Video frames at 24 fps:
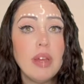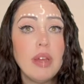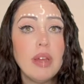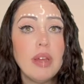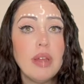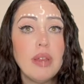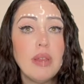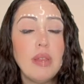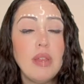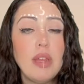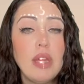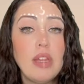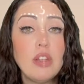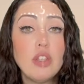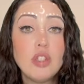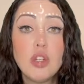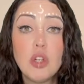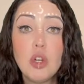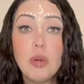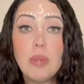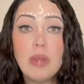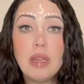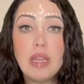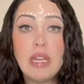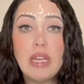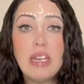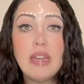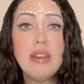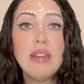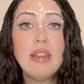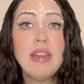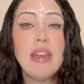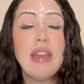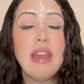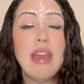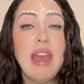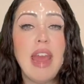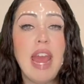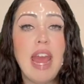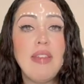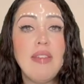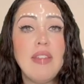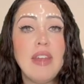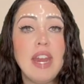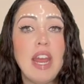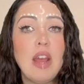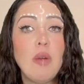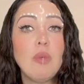the tourmaline And
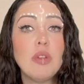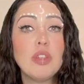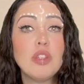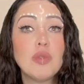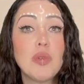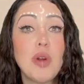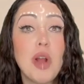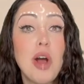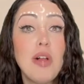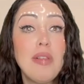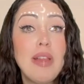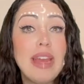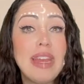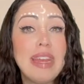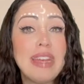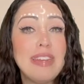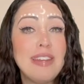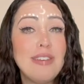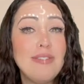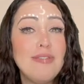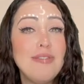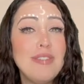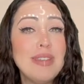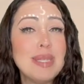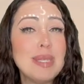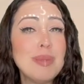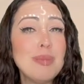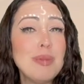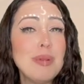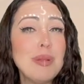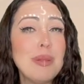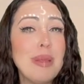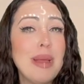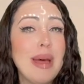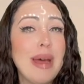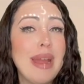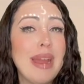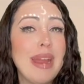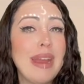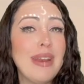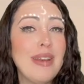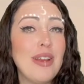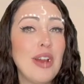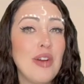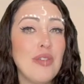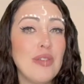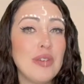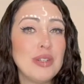then I will draw like an invisible line
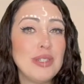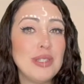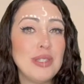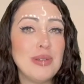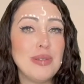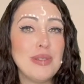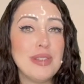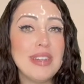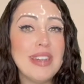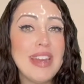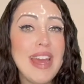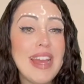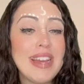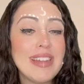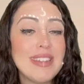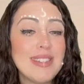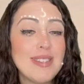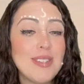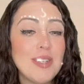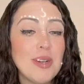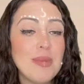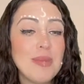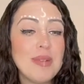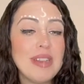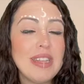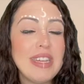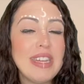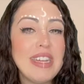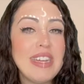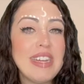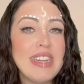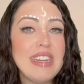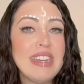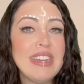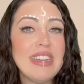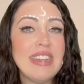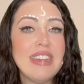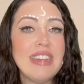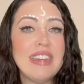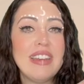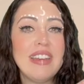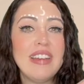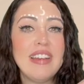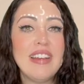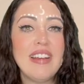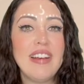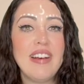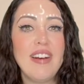over to the next tourmaline,
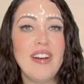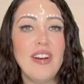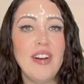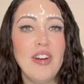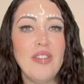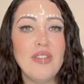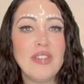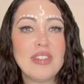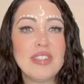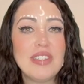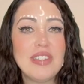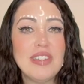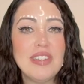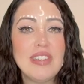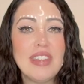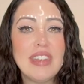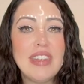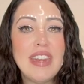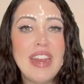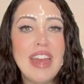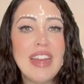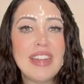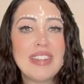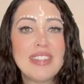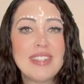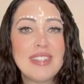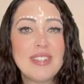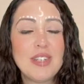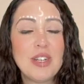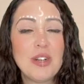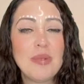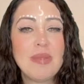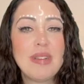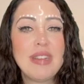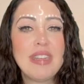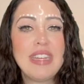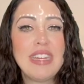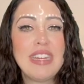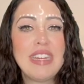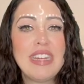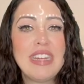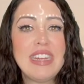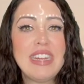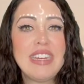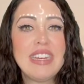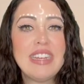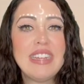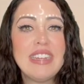over to the next
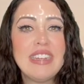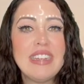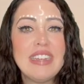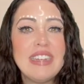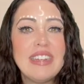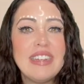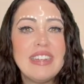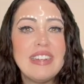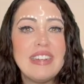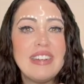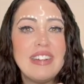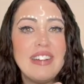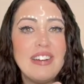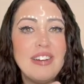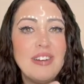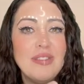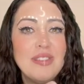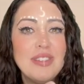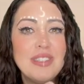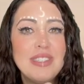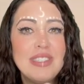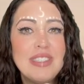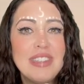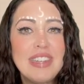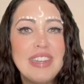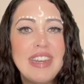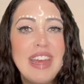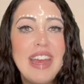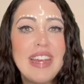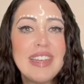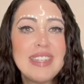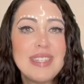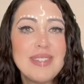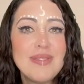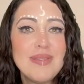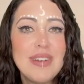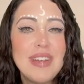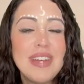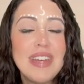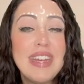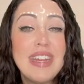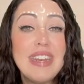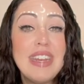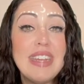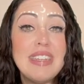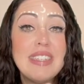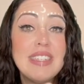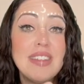tourmaline, over to the next
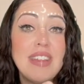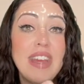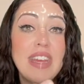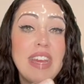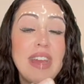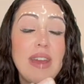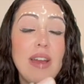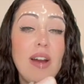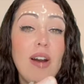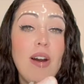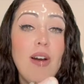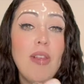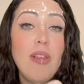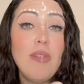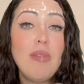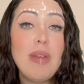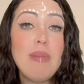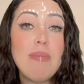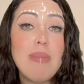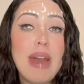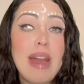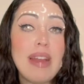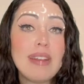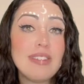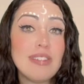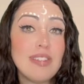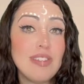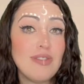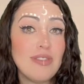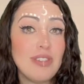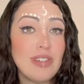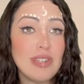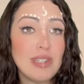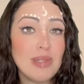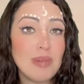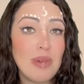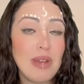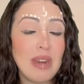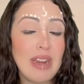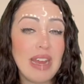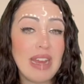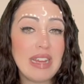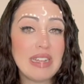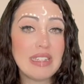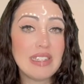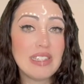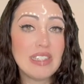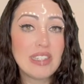one until I get all the way back to the first one
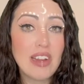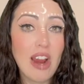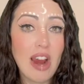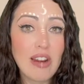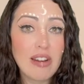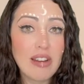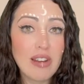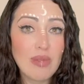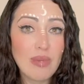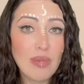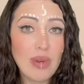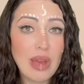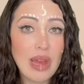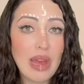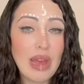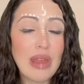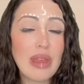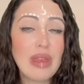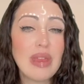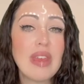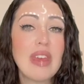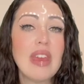I started with.